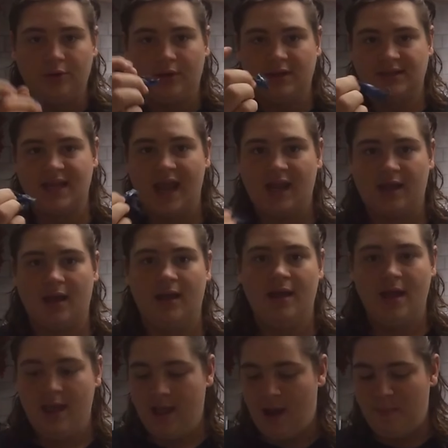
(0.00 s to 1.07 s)
You can take
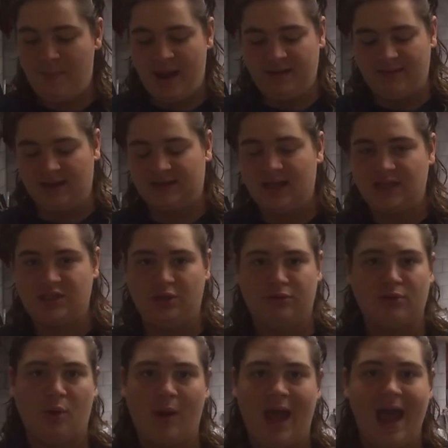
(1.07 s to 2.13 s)
a bait like this, you
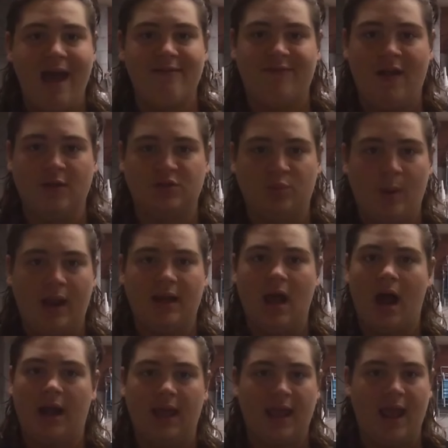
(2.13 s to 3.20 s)
throw a 1/2 ounce weight
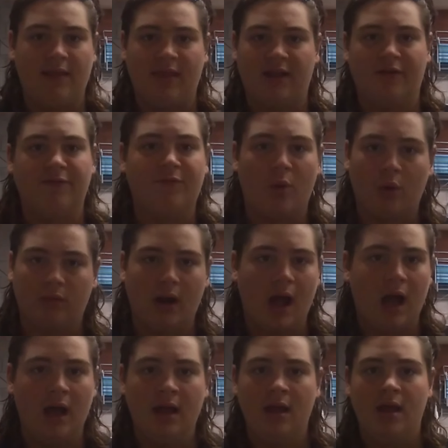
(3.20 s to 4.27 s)
on it and like a
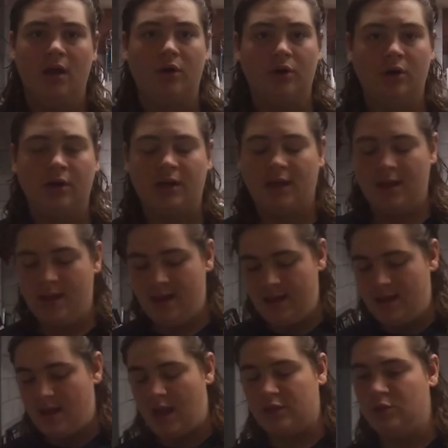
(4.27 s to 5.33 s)
4-aught hook,
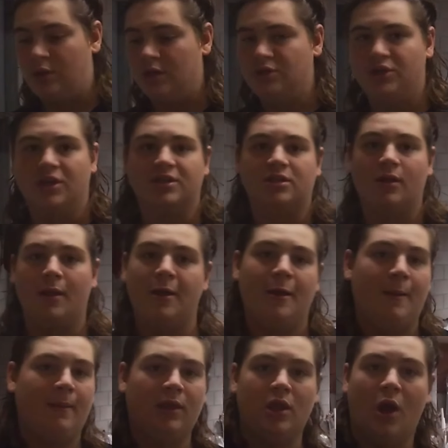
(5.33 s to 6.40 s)
and you can just,
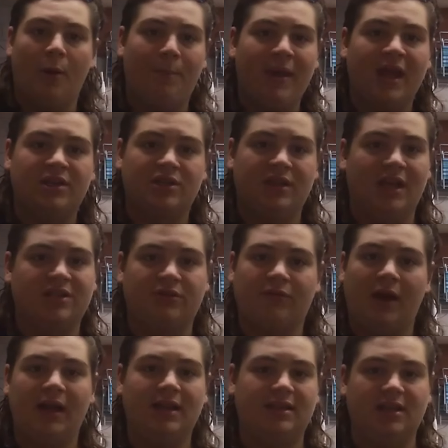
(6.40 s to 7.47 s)
pitch this
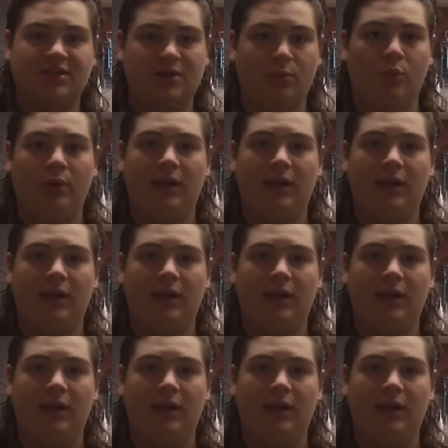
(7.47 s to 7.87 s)
right into some